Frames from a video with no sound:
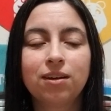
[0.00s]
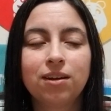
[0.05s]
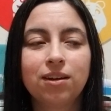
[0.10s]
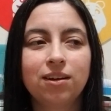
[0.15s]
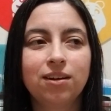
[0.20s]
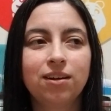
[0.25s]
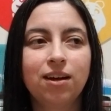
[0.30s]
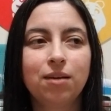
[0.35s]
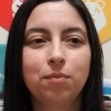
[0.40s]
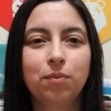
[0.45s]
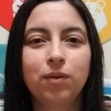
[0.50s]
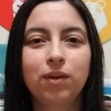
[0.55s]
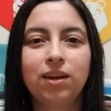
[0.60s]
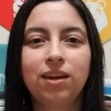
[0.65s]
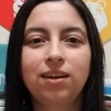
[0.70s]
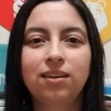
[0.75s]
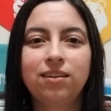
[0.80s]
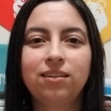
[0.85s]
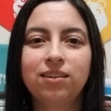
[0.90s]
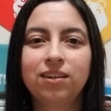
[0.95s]
I
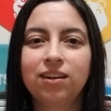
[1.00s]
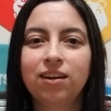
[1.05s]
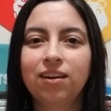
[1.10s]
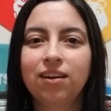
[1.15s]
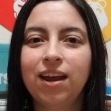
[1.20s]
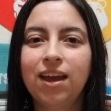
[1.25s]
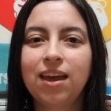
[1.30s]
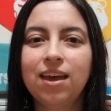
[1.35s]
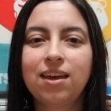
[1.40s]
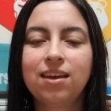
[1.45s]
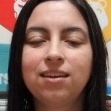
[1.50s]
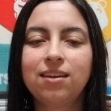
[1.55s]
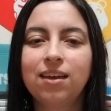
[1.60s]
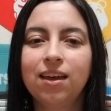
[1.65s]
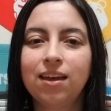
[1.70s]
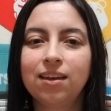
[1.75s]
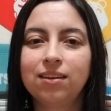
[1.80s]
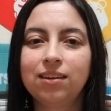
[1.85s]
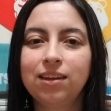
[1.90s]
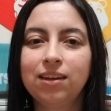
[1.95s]
played Claire A
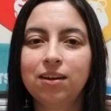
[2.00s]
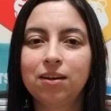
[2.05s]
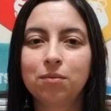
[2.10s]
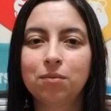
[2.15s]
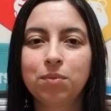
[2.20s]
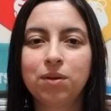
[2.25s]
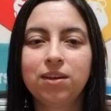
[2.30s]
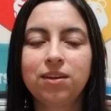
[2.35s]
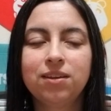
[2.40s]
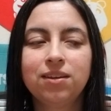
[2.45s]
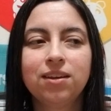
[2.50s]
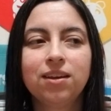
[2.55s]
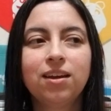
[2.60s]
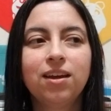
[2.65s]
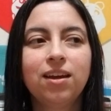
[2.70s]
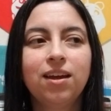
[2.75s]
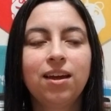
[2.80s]
and Leon B,